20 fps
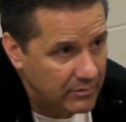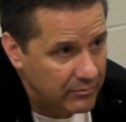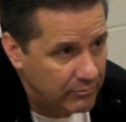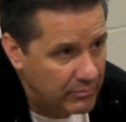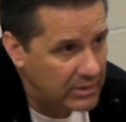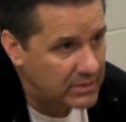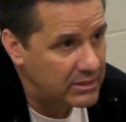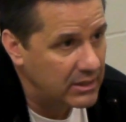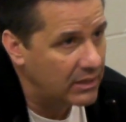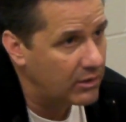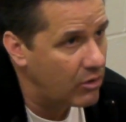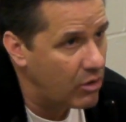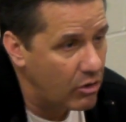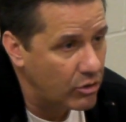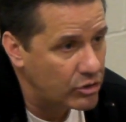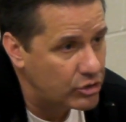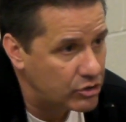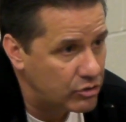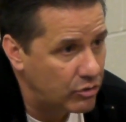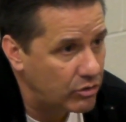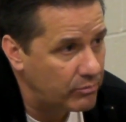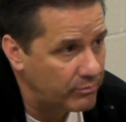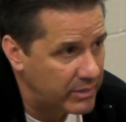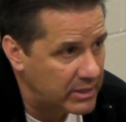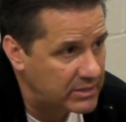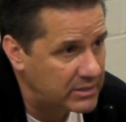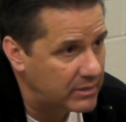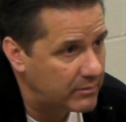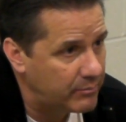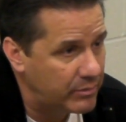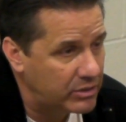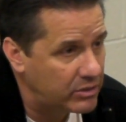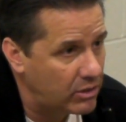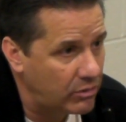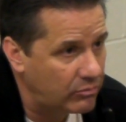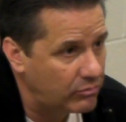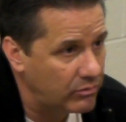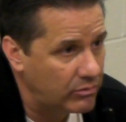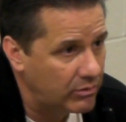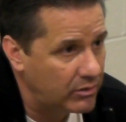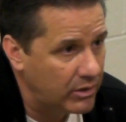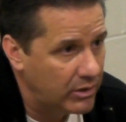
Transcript: Miss it long, short, miss it, but don't.